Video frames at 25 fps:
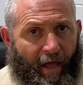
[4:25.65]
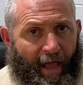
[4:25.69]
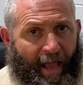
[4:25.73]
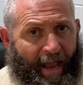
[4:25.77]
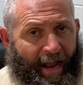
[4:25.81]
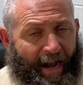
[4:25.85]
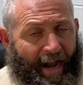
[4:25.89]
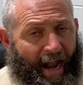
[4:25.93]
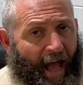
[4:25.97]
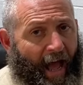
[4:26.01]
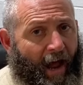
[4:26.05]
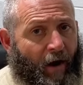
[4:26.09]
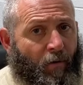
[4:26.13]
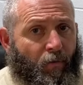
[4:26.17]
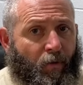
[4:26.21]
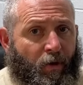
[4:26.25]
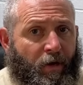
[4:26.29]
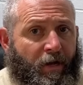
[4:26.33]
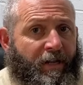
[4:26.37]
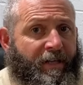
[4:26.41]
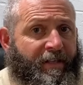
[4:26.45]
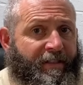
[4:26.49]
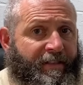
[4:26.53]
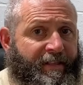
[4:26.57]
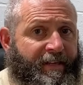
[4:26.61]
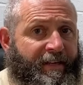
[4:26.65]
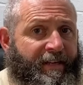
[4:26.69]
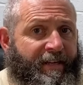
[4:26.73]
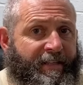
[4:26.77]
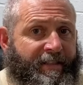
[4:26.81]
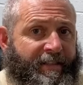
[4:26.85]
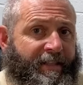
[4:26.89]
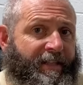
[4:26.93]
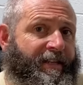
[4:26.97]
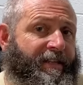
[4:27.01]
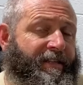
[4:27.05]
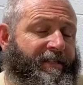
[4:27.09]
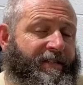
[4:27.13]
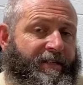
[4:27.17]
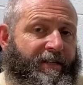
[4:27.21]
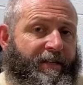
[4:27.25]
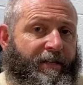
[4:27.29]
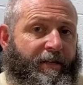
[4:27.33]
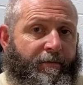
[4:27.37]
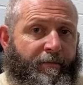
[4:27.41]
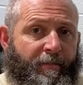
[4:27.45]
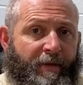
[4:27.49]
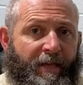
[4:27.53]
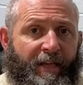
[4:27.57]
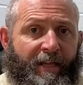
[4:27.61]
and I really think that it's going
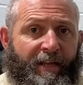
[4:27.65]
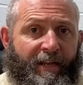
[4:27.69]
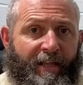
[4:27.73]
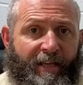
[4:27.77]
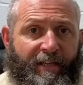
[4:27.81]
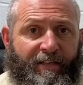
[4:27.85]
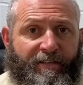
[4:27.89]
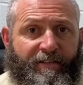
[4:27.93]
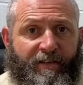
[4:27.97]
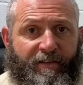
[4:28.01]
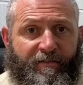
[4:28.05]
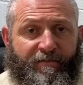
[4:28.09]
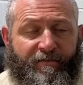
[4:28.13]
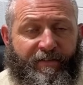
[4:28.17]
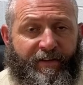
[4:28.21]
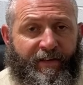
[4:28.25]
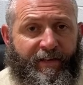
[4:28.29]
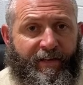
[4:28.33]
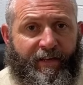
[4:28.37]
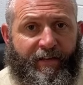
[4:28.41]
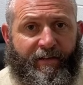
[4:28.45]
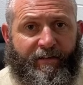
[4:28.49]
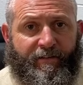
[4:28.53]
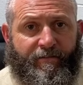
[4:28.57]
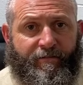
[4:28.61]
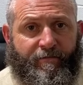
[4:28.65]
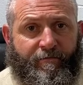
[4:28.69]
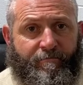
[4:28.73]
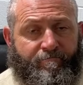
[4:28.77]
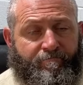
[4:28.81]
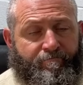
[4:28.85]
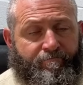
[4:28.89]
to be an easy fix.